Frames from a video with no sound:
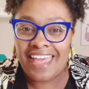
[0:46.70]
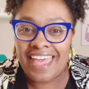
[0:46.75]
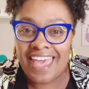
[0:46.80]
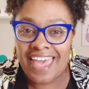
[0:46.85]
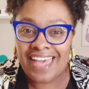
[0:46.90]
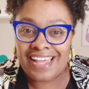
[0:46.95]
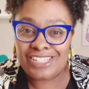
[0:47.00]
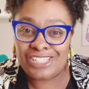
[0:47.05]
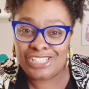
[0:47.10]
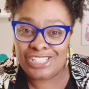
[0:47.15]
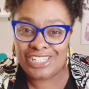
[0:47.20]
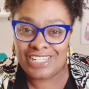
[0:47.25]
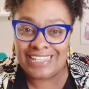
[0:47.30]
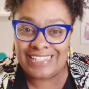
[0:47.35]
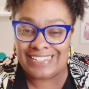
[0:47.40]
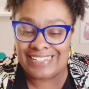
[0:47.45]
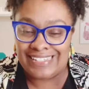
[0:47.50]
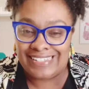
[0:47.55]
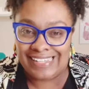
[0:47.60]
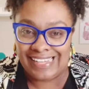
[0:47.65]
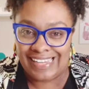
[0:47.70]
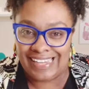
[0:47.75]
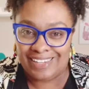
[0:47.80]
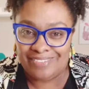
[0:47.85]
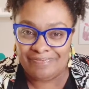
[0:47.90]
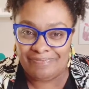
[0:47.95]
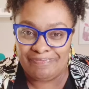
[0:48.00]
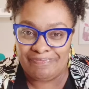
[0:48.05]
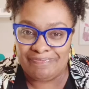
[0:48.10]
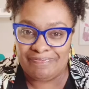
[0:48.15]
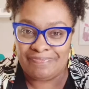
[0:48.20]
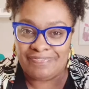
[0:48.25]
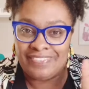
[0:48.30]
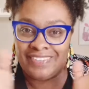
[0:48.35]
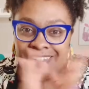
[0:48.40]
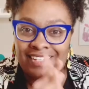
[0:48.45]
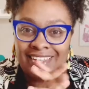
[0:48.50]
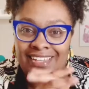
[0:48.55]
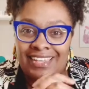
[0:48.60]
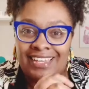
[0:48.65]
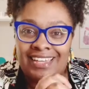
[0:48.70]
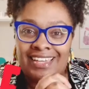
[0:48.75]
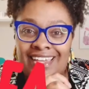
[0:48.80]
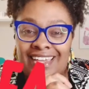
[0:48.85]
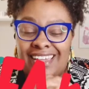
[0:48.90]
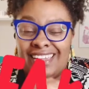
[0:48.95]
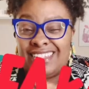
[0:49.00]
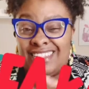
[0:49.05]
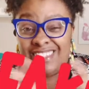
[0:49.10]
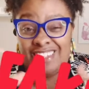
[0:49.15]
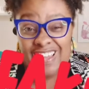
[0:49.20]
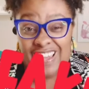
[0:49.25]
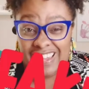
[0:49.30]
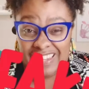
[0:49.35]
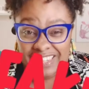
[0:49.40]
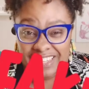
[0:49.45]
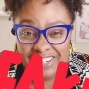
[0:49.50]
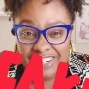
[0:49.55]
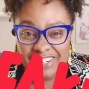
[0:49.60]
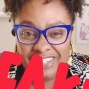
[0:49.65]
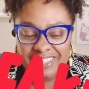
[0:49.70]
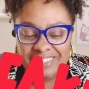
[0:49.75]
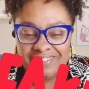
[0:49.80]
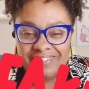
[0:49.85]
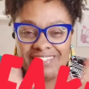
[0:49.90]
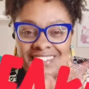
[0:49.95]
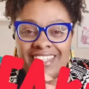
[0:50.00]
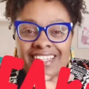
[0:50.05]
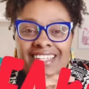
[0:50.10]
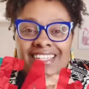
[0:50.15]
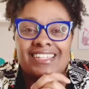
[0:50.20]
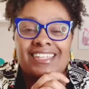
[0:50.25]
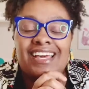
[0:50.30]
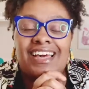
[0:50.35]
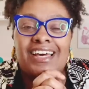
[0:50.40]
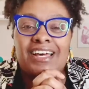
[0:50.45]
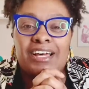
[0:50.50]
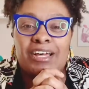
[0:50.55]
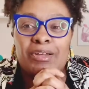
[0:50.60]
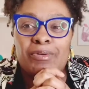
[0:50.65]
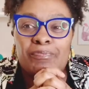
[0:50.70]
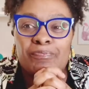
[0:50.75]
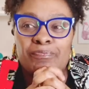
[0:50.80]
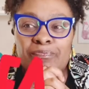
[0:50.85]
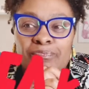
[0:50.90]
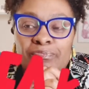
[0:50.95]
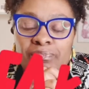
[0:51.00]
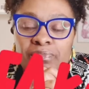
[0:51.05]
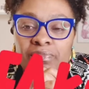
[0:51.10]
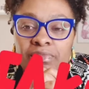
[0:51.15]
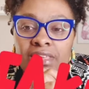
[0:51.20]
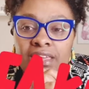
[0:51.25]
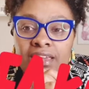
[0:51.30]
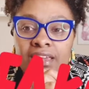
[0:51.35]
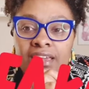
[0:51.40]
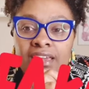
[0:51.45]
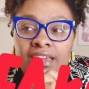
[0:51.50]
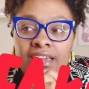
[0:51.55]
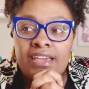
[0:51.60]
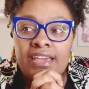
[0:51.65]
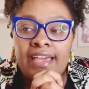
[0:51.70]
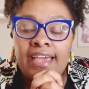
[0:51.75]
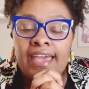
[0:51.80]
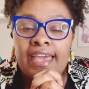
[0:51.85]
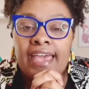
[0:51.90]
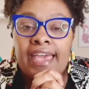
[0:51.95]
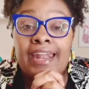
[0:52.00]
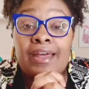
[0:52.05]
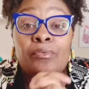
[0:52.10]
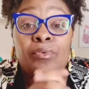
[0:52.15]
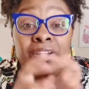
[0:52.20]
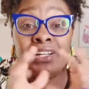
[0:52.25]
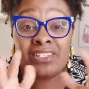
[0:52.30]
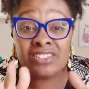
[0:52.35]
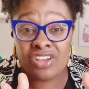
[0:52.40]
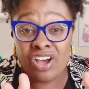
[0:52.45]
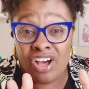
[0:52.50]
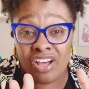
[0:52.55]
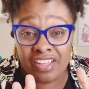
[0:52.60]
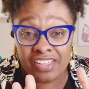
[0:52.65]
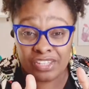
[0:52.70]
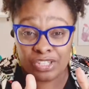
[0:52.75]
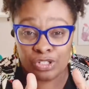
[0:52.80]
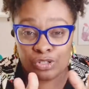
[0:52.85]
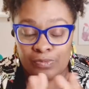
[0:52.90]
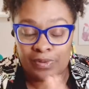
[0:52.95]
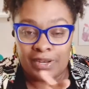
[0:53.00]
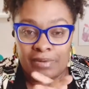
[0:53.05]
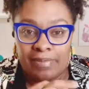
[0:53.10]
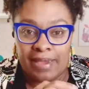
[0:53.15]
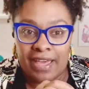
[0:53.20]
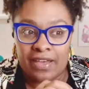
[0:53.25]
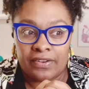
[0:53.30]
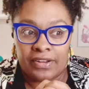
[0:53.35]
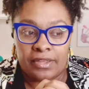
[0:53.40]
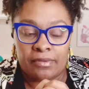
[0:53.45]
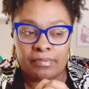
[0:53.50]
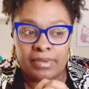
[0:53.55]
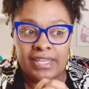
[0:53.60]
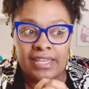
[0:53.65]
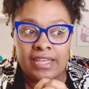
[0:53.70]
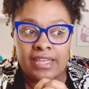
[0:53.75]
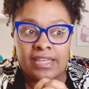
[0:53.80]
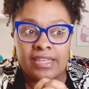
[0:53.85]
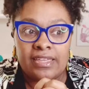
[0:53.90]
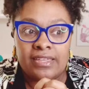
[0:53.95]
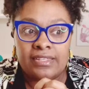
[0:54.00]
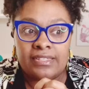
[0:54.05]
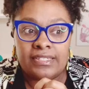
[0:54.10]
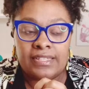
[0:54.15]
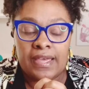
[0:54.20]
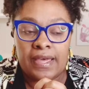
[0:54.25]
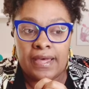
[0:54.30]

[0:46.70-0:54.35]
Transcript: As you can see, it's not here. And I want to talk a little bit about it because,